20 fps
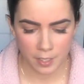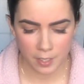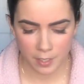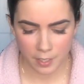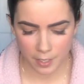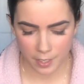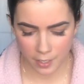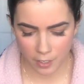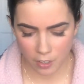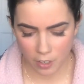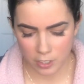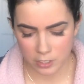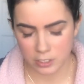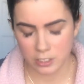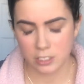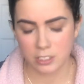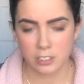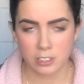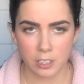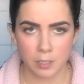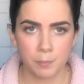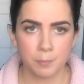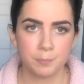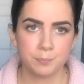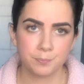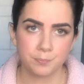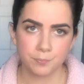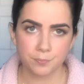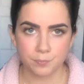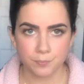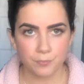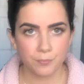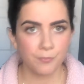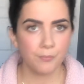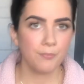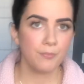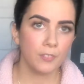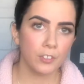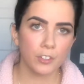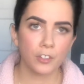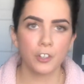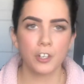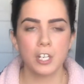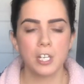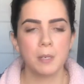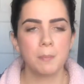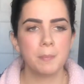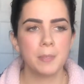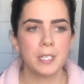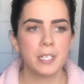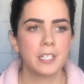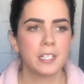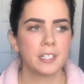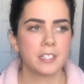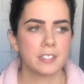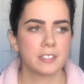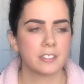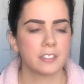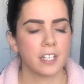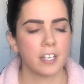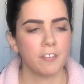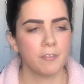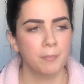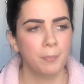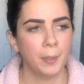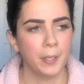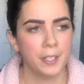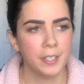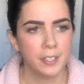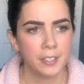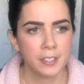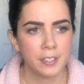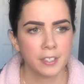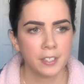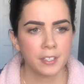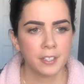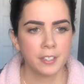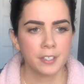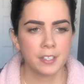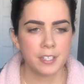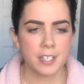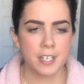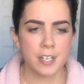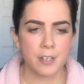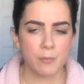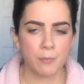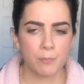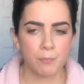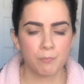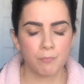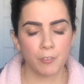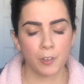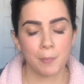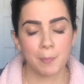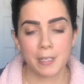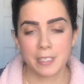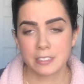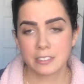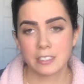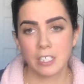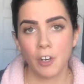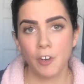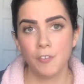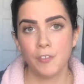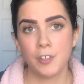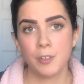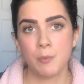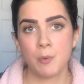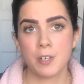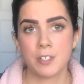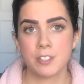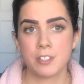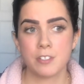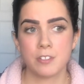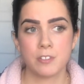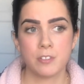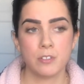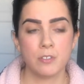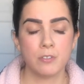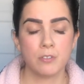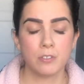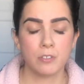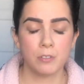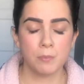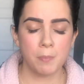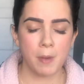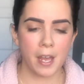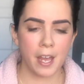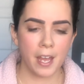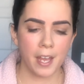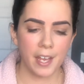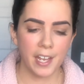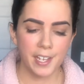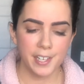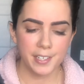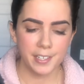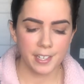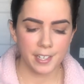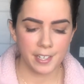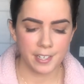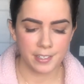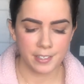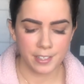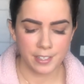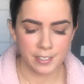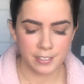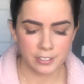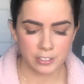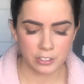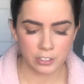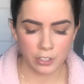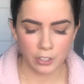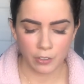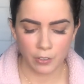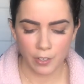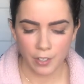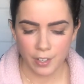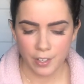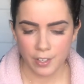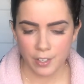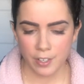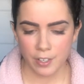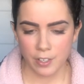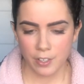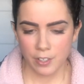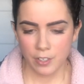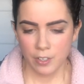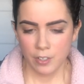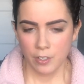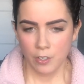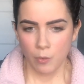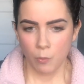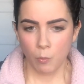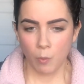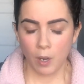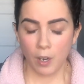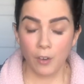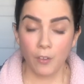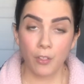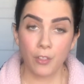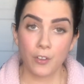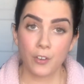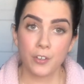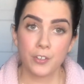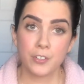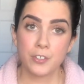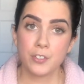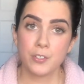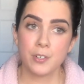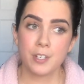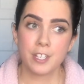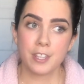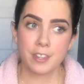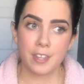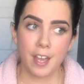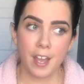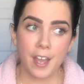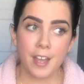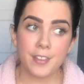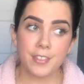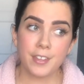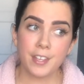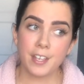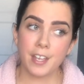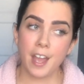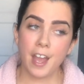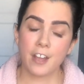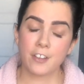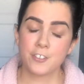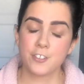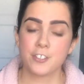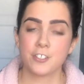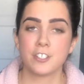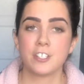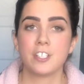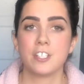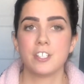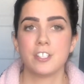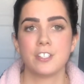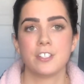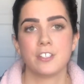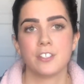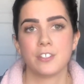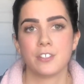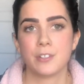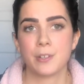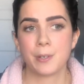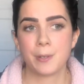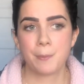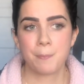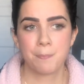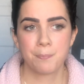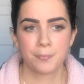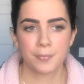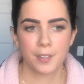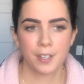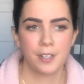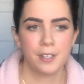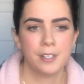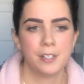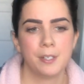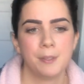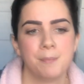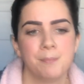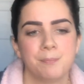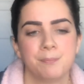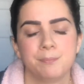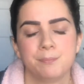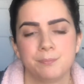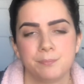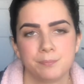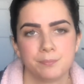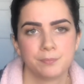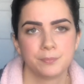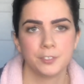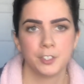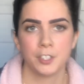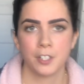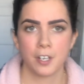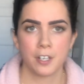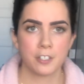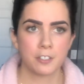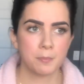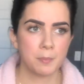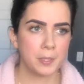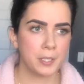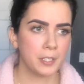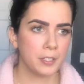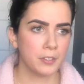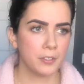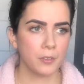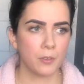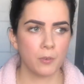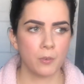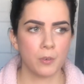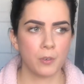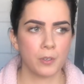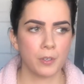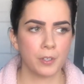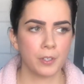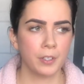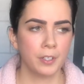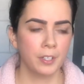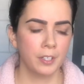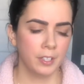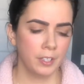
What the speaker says: It causes some cramping and stuff, but for myself it wasn't too bad. And then so while they're doing that, they actually get your husband, or